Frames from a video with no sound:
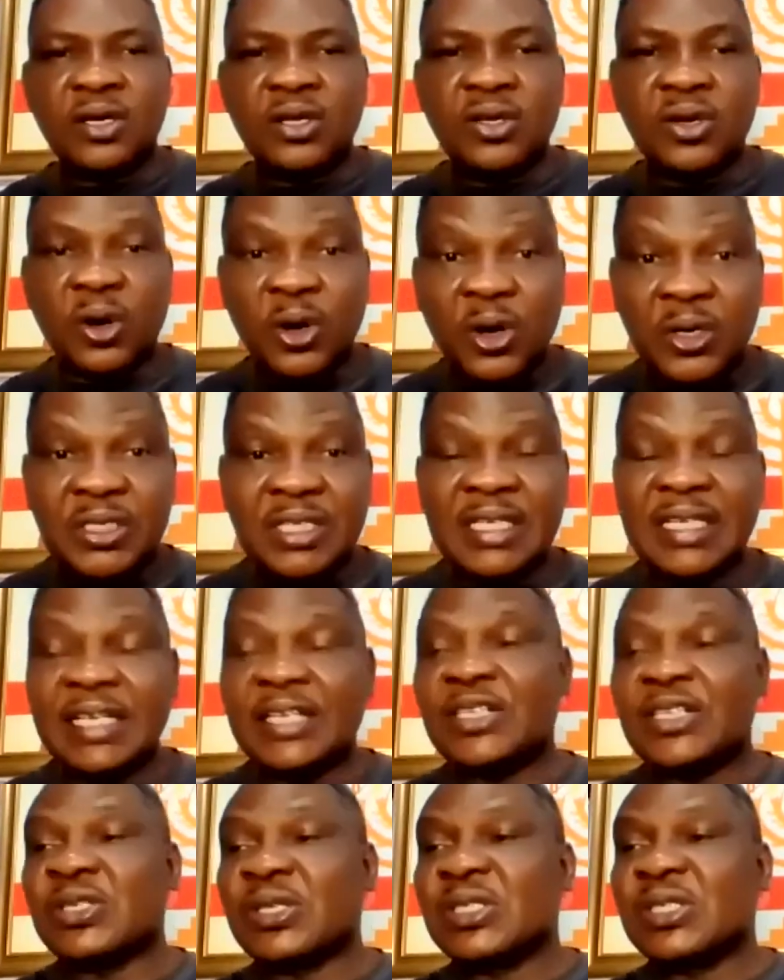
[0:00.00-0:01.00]
Your
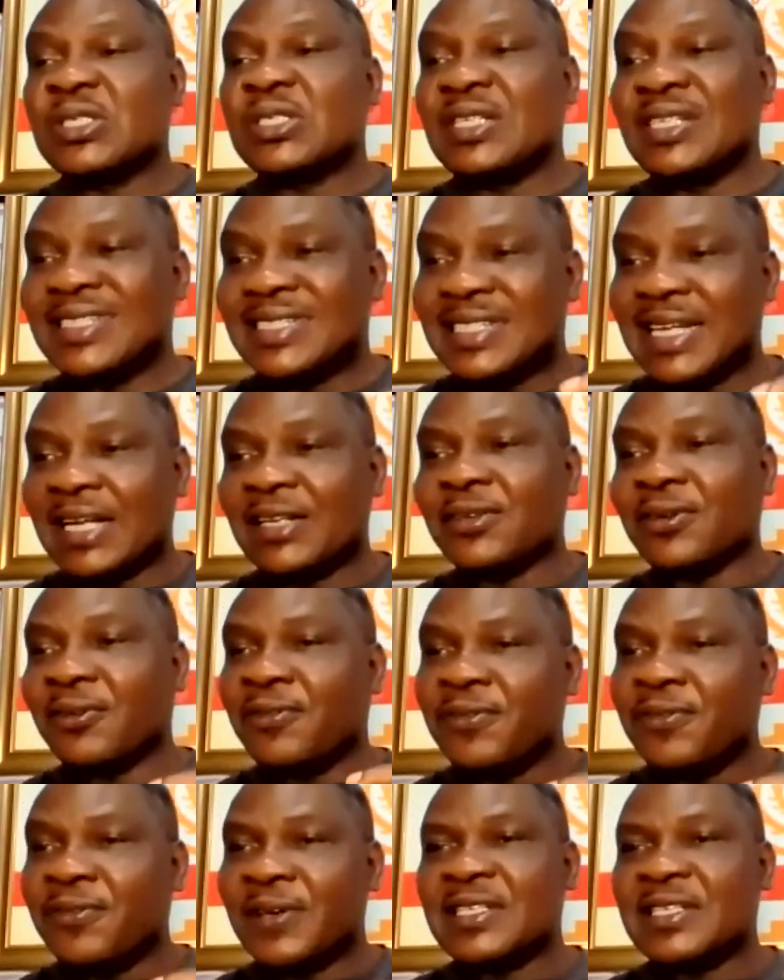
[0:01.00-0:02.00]
ordination is that
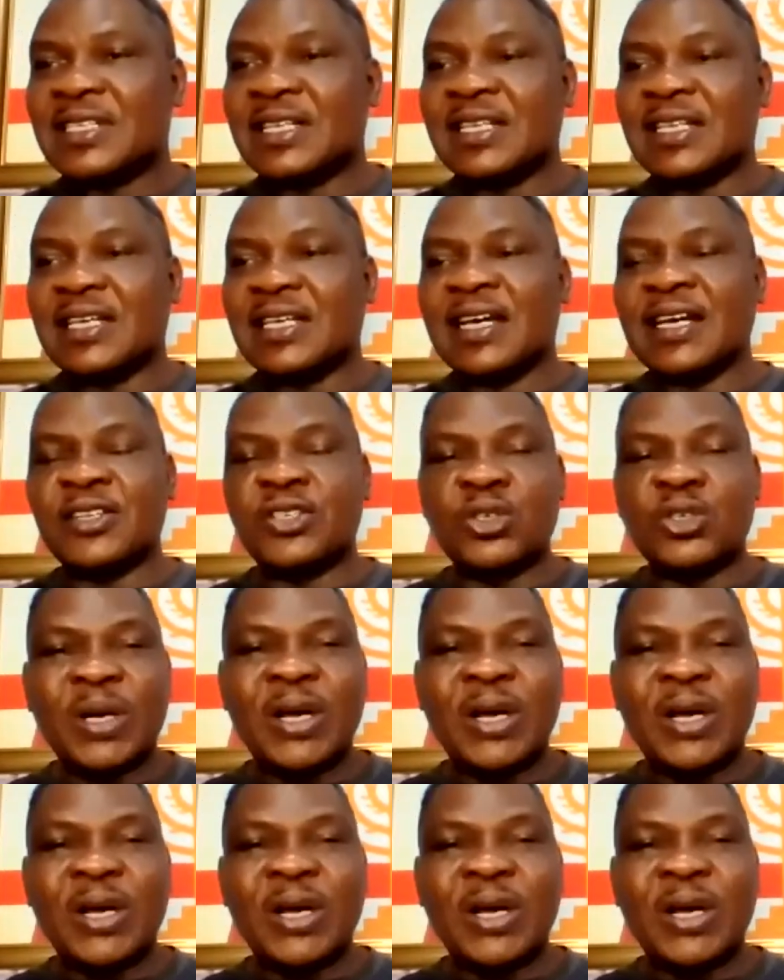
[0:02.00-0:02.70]
of fixing the earth.